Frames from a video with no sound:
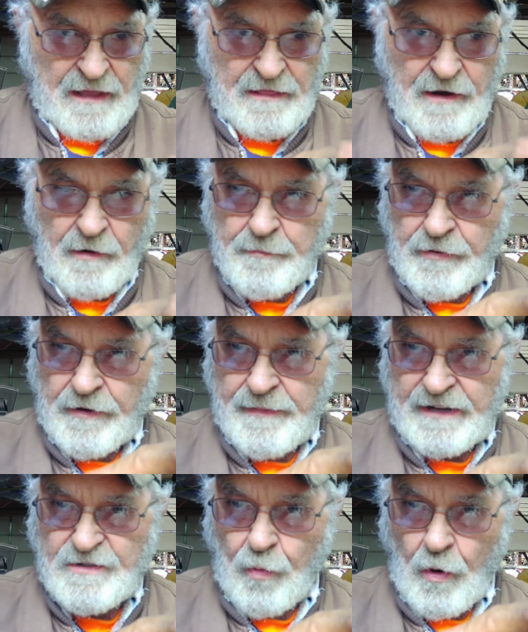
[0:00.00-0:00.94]
they're pretty
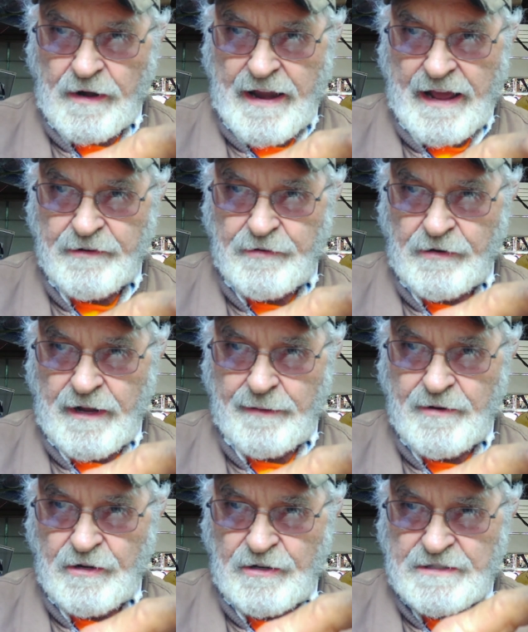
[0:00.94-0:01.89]
much worn down to a
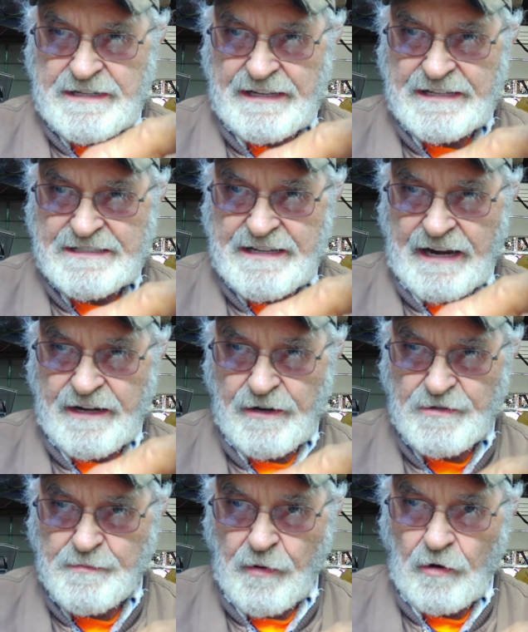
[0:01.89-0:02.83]
nubbin. You can see this side
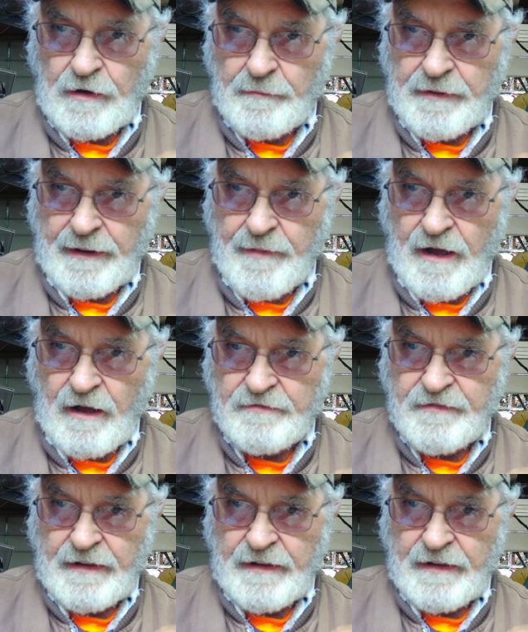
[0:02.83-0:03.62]
here is broken plumb off.